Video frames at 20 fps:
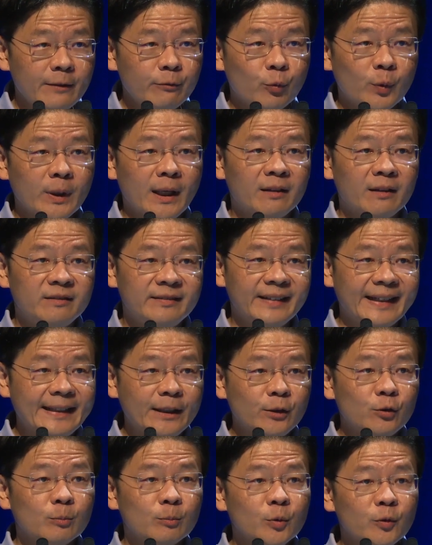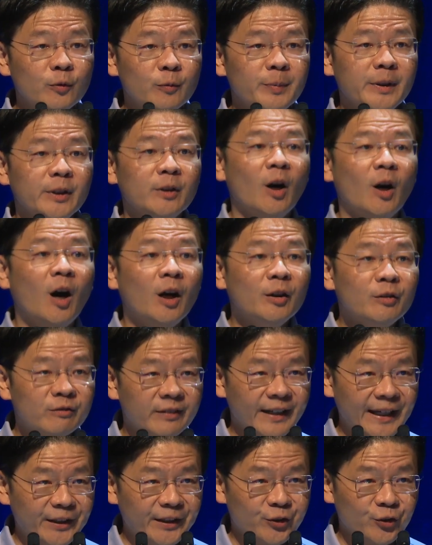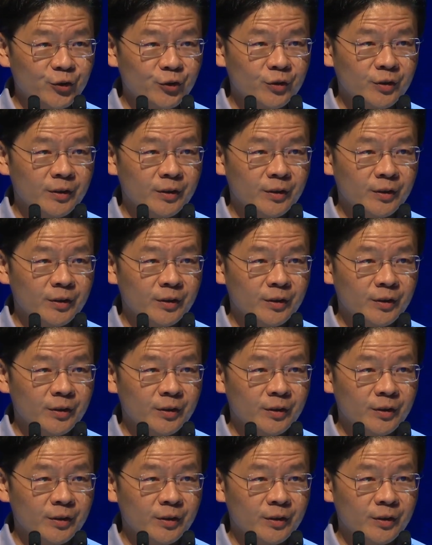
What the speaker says: we are ready to move beyond race,